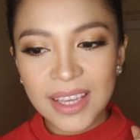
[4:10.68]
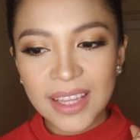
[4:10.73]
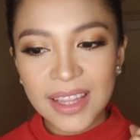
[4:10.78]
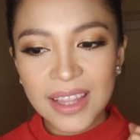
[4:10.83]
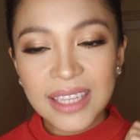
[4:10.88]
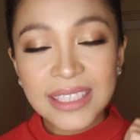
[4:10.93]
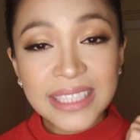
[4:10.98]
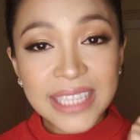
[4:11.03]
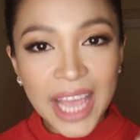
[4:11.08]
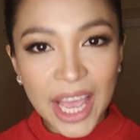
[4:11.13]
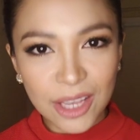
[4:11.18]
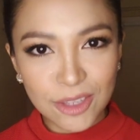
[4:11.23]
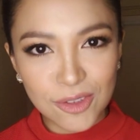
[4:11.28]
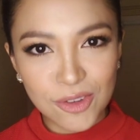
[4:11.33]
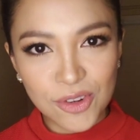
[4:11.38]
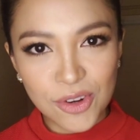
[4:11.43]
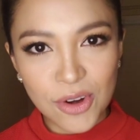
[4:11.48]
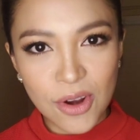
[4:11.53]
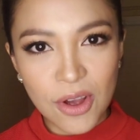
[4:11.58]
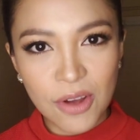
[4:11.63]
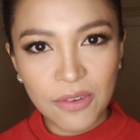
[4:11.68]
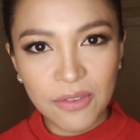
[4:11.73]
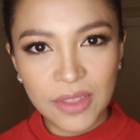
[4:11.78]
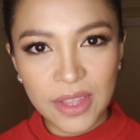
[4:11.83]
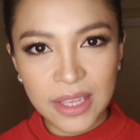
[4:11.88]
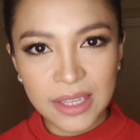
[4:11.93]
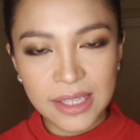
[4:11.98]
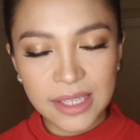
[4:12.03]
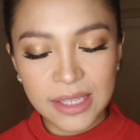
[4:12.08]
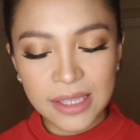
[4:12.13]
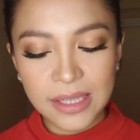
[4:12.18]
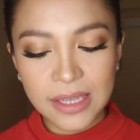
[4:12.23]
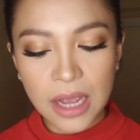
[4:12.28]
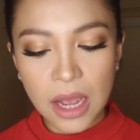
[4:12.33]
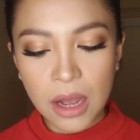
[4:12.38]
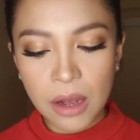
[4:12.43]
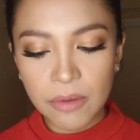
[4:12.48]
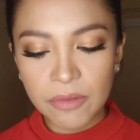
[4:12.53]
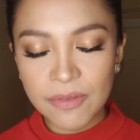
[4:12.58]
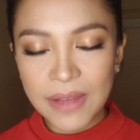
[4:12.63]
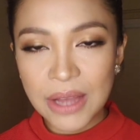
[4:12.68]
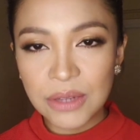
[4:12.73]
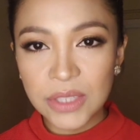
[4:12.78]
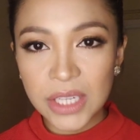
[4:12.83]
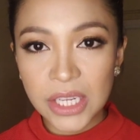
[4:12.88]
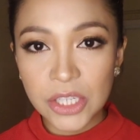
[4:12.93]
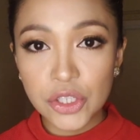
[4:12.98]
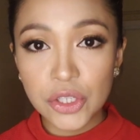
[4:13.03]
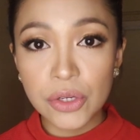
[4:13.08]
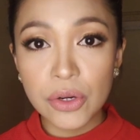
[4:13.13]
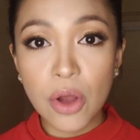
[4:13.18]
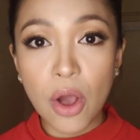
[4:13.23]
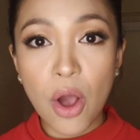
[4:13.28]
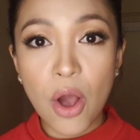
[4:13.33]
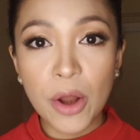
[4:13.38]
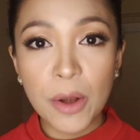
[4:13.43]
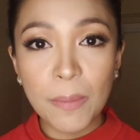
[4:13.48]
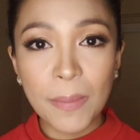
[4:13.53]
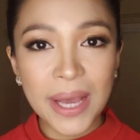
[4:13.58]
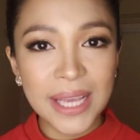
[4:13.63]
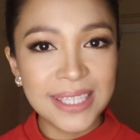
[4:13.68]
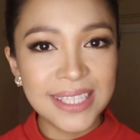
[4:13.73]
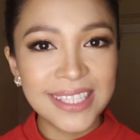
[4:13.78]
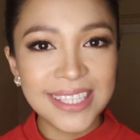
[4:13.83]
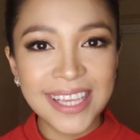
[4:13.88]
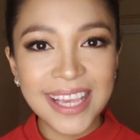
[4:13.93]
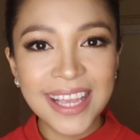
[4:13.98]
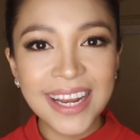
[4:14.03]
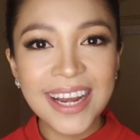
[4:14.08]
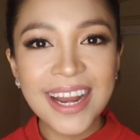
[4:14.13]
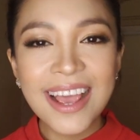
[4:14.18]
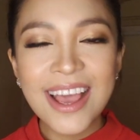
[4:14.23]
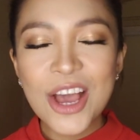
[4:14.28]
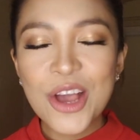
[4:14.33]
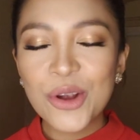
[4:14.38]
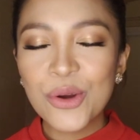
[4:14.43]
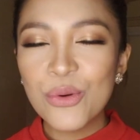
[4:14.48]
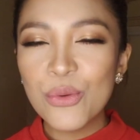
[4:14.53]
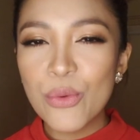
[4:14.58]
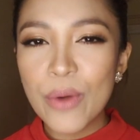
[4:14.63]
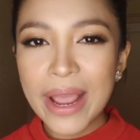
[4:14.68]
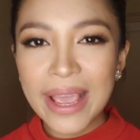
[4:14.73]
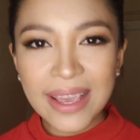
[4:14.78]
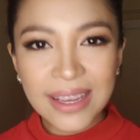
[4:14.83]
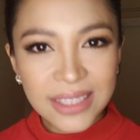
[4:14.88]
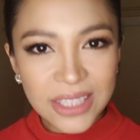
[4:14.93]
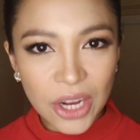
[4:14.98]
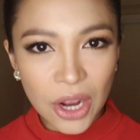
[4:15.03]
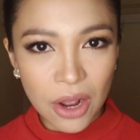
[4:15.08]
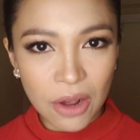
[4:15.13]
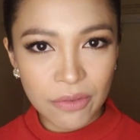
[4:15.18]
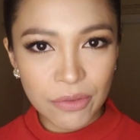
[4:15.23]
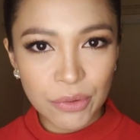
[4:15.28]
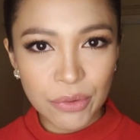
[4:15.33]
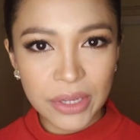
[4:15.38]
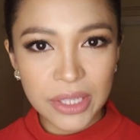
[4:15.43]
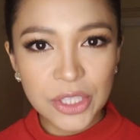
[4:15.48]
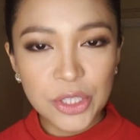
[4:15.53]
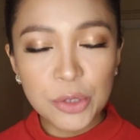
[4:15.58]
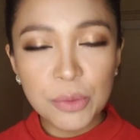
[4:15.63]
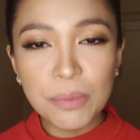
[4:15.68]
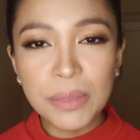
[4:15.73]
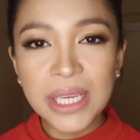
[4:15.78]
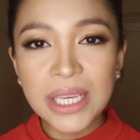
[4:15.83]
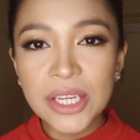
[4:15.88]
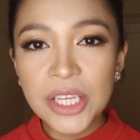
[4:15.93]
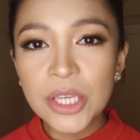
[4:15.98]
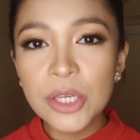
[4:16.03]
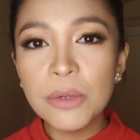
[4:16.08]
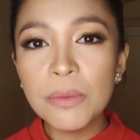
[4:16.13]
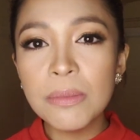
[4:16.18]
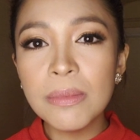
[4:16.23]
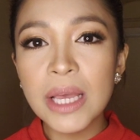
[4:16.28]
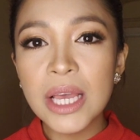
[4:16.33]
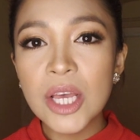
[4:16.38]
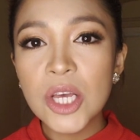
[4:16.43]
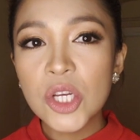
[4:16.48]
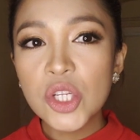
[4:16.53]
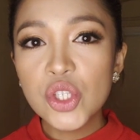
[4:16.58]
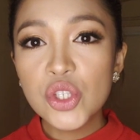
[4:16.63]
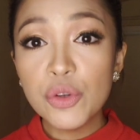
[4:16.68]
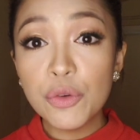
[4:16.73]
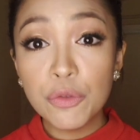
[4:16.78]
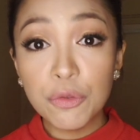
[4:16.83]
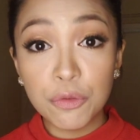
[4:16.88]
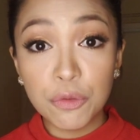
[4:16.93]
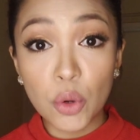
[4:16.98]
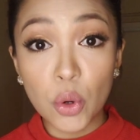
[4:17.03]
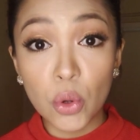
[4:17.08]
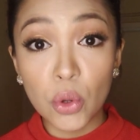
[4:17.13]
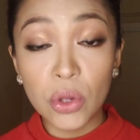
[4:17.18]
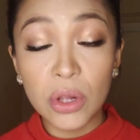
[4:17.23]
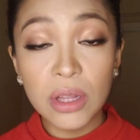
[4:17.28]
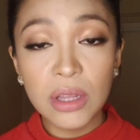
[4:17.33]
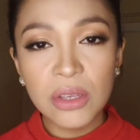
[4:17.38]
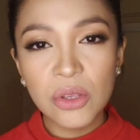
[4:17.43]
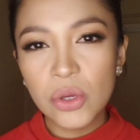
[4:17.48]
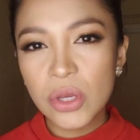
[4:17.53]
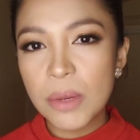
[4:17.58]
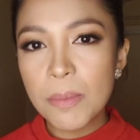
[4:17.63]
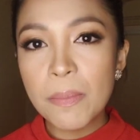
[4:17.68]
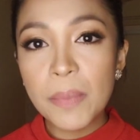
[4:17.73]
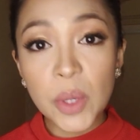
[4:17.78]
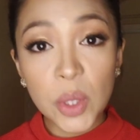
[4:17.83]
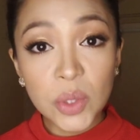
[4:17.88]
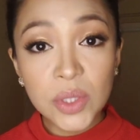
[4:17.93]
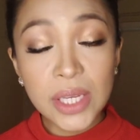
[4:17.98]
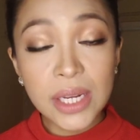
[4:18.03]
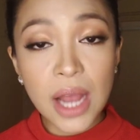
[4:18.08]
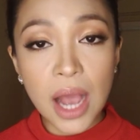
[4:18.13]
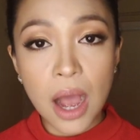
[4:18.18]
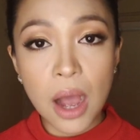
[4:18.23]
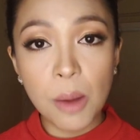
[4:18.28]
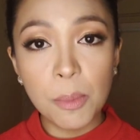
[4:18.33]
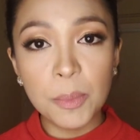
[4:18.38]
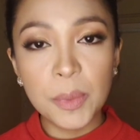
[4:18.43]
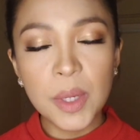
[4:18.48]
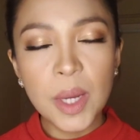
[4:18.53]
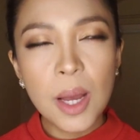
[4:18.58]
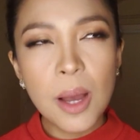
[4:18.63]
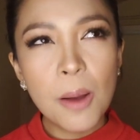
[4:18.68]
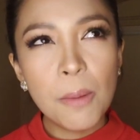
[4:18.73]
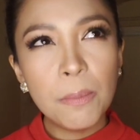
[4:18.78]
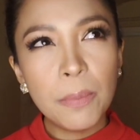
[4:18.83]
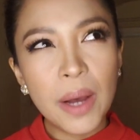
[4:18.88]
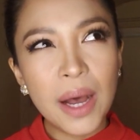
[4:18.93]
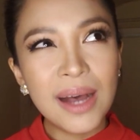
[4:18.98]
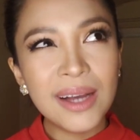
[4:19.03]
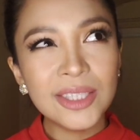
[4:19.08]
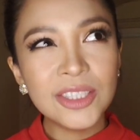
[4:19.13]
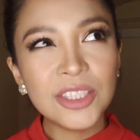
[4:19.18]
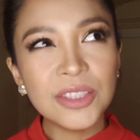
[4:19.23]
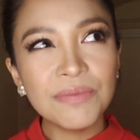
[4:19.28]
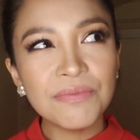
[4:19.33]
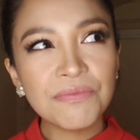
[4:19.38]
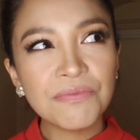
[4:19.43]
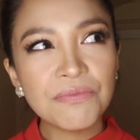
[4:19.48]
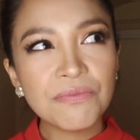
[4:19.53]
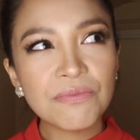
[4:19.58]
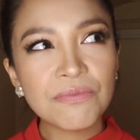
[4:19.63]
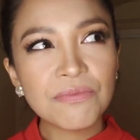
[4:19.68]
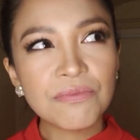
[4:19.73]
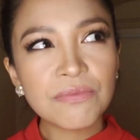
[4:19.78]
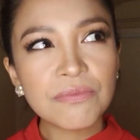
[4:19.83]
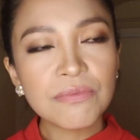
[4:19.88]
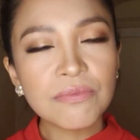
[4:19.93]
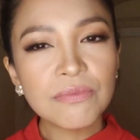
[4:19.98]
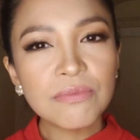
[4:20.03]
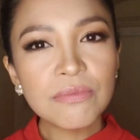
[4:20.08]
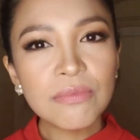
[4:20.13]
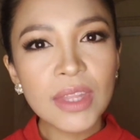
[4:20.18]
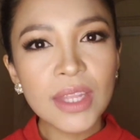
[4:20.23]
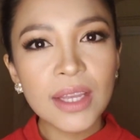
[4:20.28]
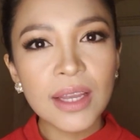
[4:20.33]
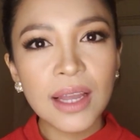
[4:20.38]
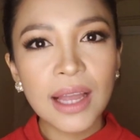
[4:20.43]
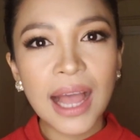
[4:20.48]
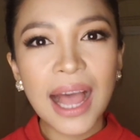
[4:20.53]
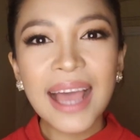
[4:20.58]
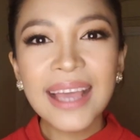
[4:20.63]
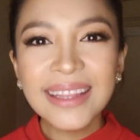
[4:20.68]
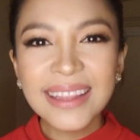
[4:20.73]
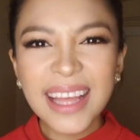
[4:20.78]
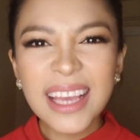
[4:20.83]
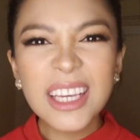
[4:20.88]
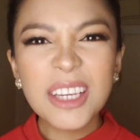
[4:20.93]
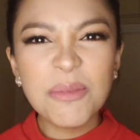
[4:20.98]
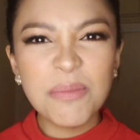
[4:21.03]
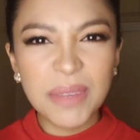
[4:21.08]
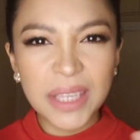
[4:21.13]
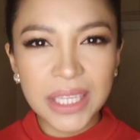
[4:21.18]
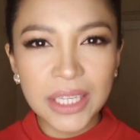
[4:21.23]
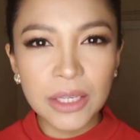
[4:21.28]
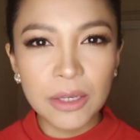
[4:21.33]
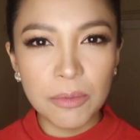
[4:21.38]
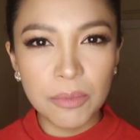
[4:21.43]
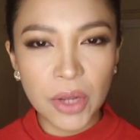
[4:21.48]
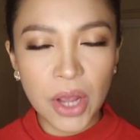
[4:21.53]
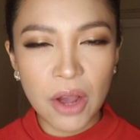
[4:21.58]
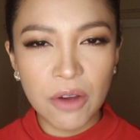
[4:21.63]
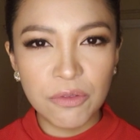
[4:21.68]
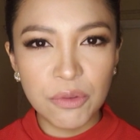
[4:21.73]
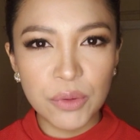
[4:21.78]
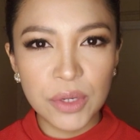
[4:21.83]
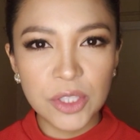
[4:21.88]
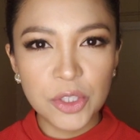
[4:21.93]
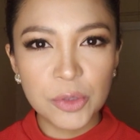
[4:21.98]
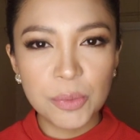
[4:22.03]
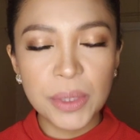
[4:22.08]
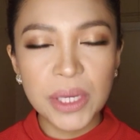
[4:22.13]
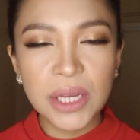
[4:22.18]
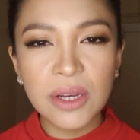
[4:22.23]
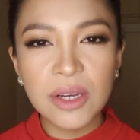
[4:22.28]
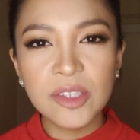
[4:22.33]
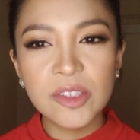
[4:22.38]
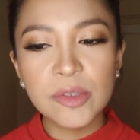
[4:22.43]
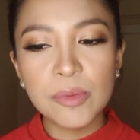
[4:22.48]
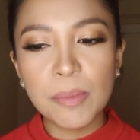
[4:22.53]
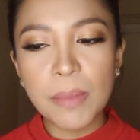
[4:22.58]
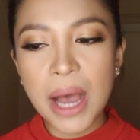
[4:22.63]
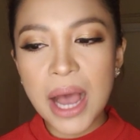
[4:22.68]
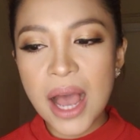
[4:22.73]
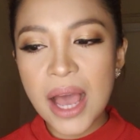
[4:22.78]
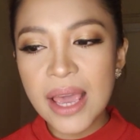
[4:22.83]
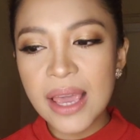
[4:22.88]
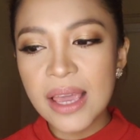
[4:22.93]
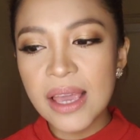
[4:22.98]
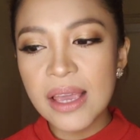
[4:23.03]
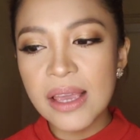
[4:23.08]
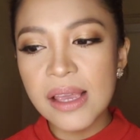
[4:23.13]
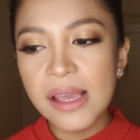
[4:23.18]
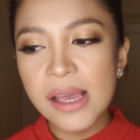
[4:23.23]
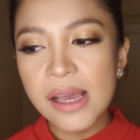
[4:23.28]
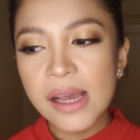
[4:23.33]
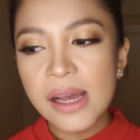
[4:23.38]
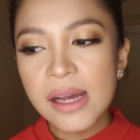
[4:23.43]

the texture of this foundation on my skin. Great coverage, medium to full. You can build it up, but I like a medium coverage because my